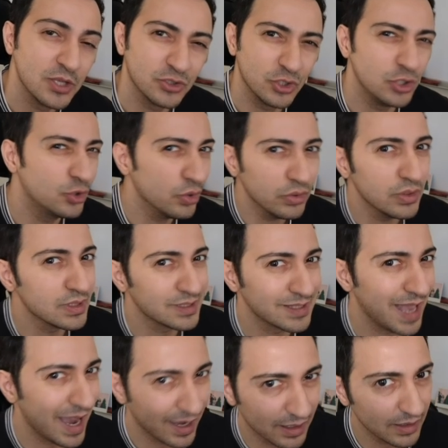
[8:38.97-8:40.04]
So you don't know
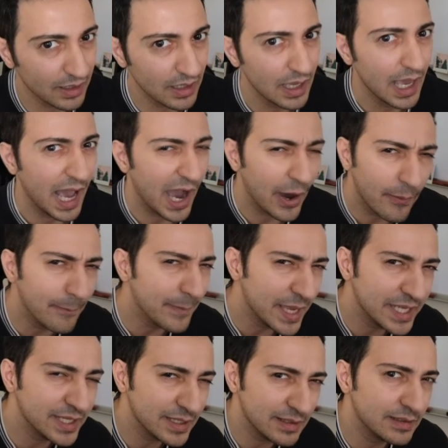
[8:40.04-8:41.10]
exactly how
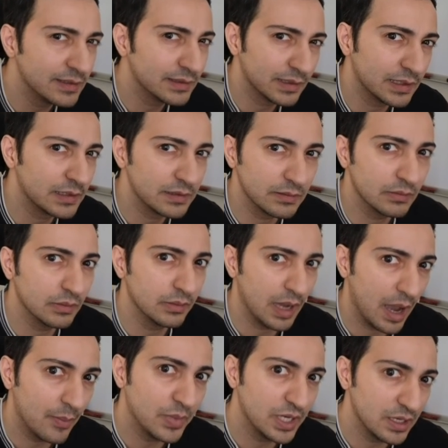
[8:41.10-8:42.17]
many like
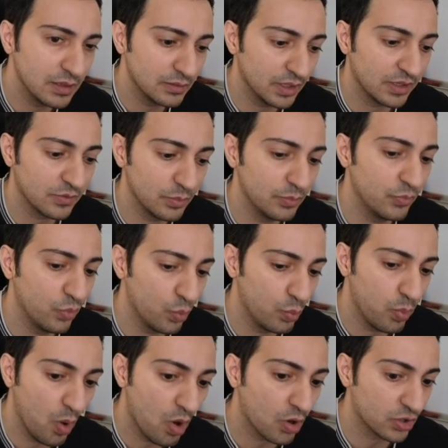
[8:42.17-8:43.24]
how many like
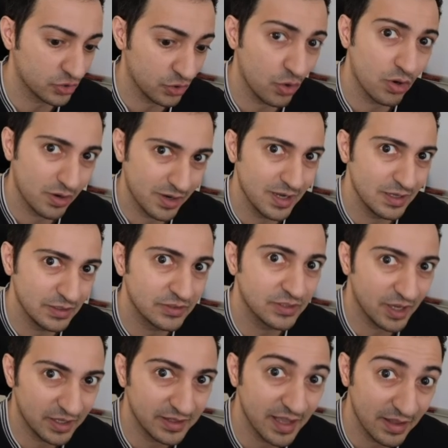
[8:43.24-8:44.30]
bars are
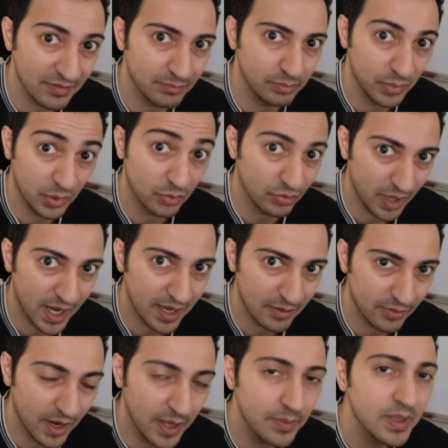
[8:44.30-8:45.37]
inside that array,
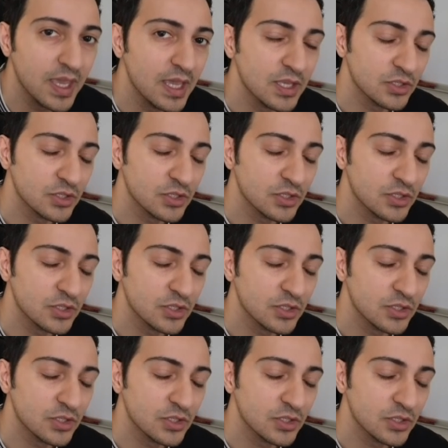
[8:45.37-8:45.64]
right?